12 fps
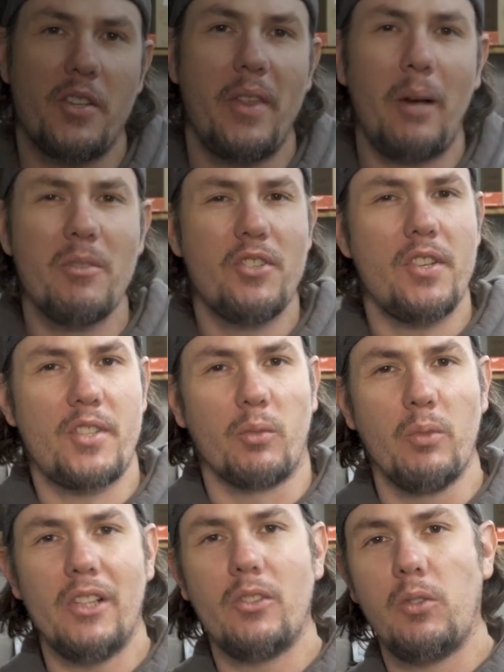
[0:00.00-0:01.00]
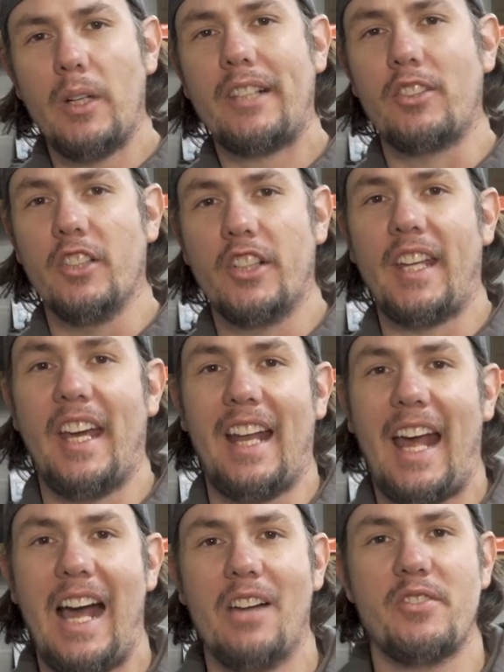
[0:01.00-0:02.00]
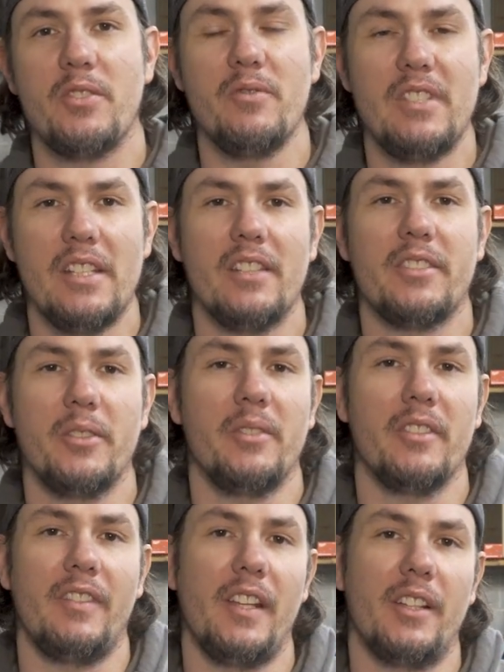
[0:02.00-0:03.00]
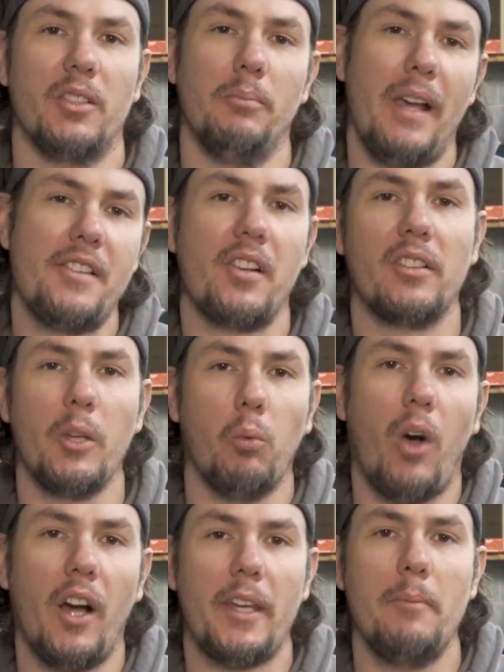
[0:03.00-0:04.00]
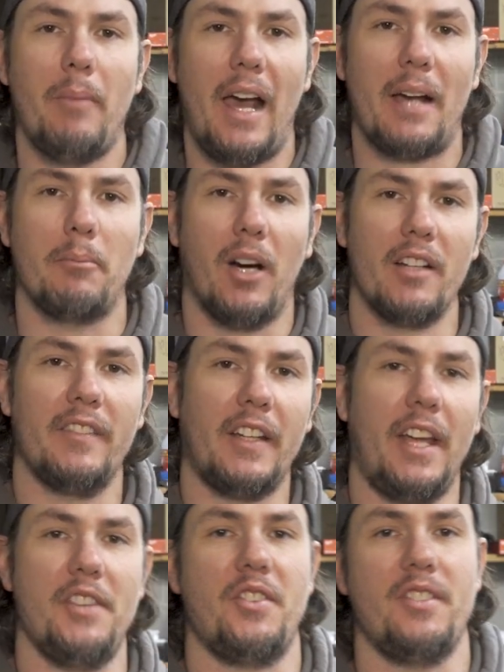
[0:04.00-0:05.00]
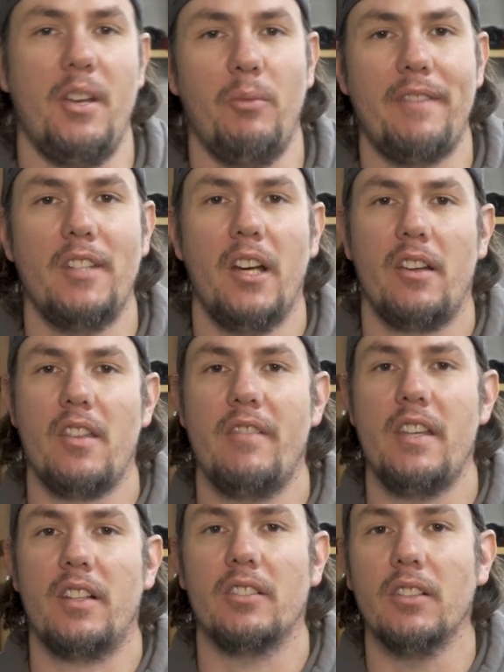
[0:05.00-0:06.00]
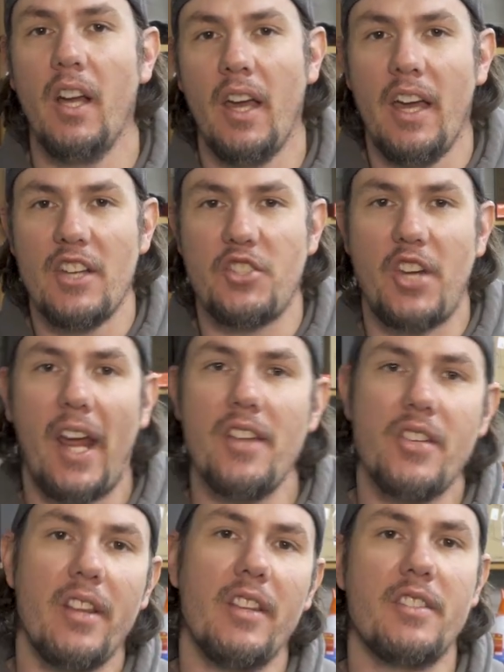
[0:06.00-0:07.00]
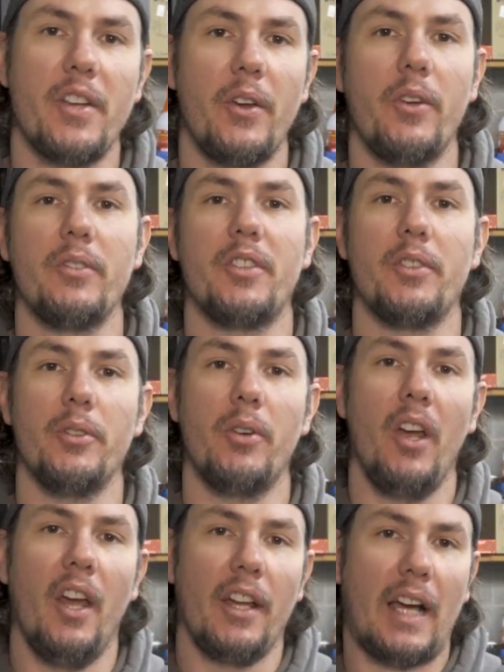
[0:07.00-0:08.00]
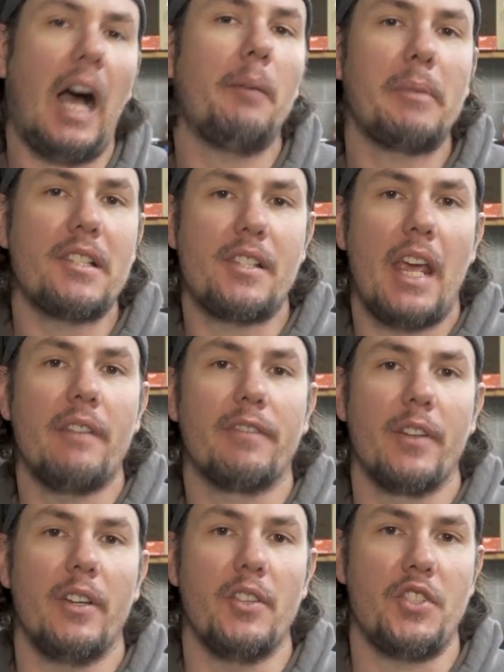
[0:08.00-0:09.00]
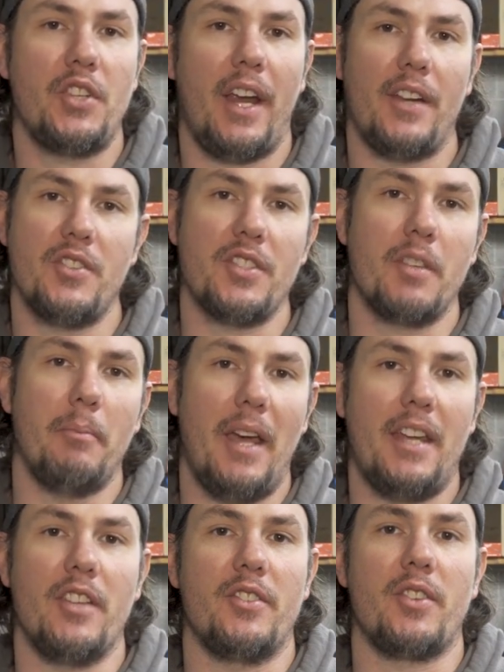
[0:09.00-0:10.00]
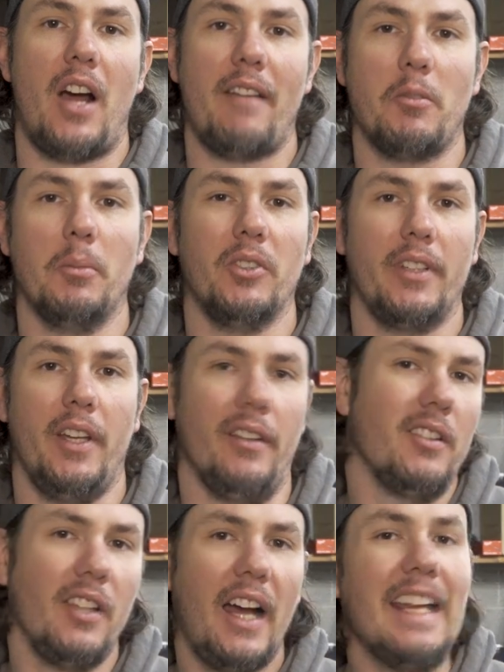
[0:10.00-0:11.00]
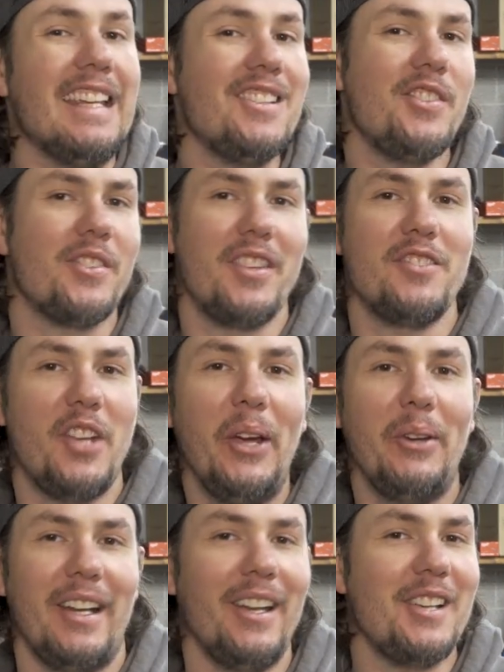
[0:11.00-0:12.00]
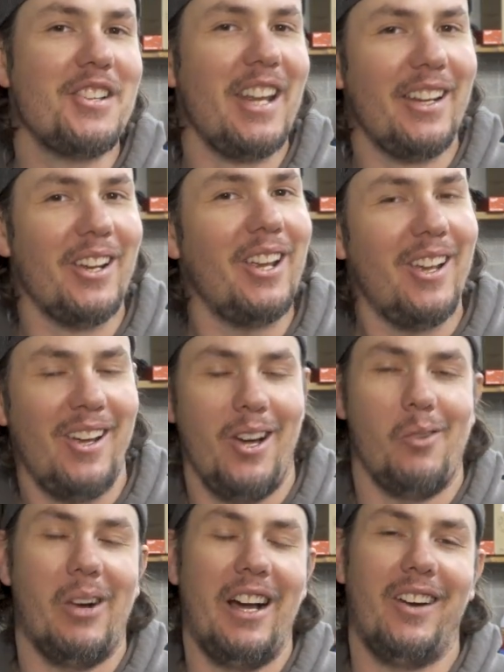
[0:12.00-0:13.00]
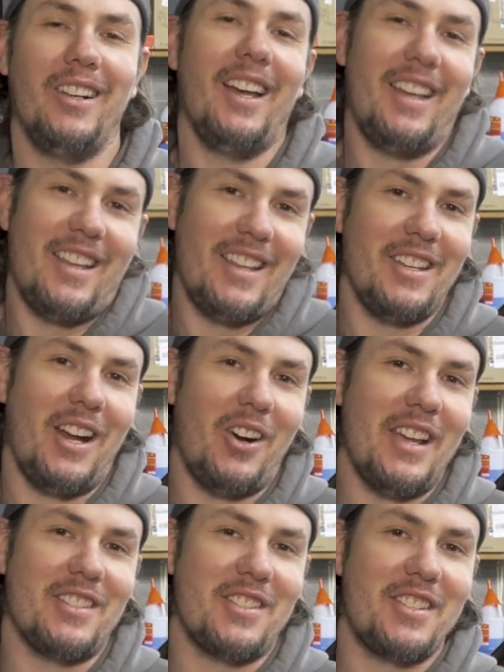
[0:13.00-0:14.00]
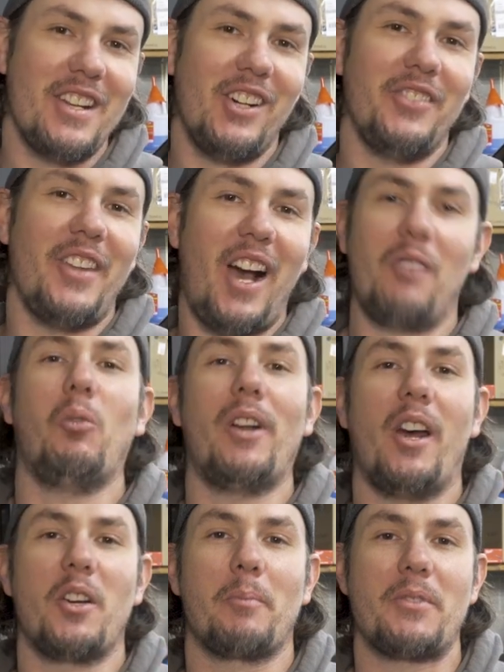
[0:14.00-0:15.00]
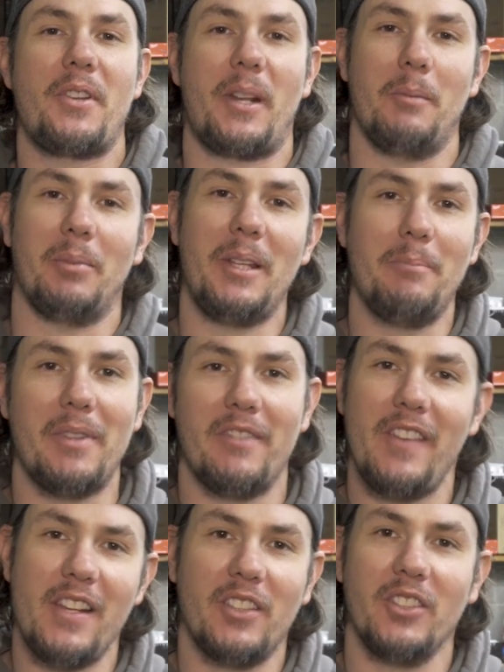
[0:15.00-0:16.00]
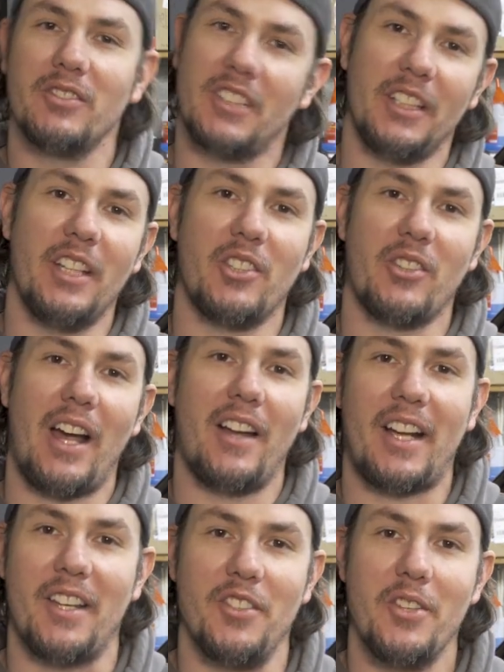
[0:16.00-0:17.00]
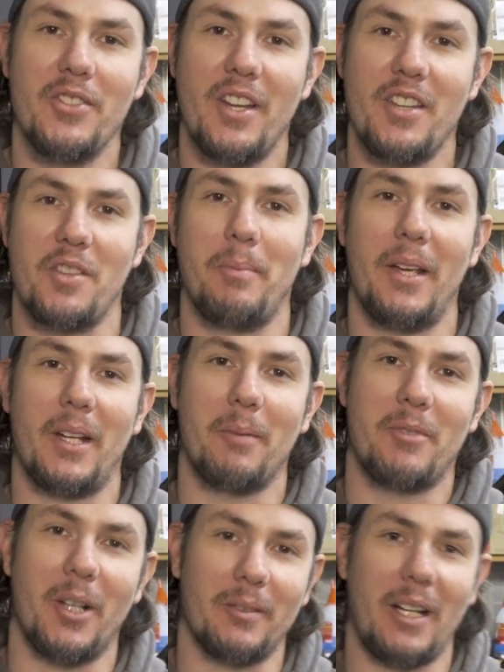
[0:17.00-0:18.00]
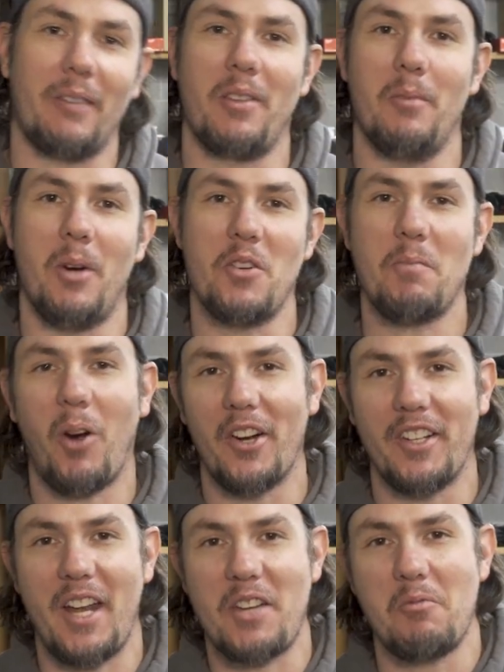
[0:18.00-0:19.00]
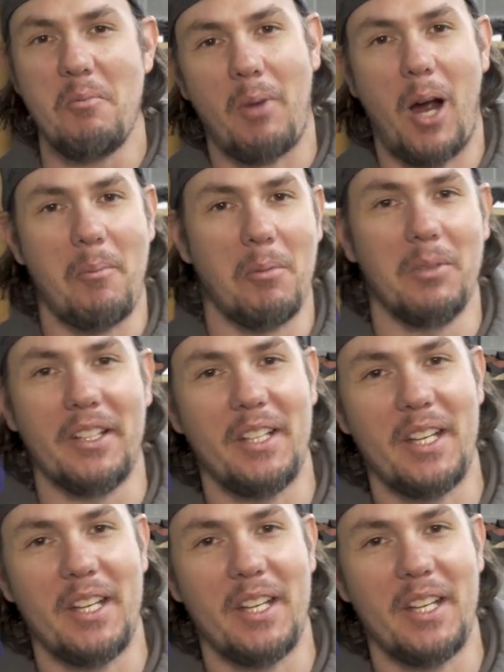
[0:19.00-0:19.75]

so that was just a real quick look at how to detune the vehicle. Basically walking back modifications that we've done on the vehicle, changing the tune to compensate for those changes and make it drivable again. A lot easier than tuning, isn't it? Well, you know, it's still not 100% complete, but the vehicle can get around. I can use it as a pickup truck now for the most part. Next, we probably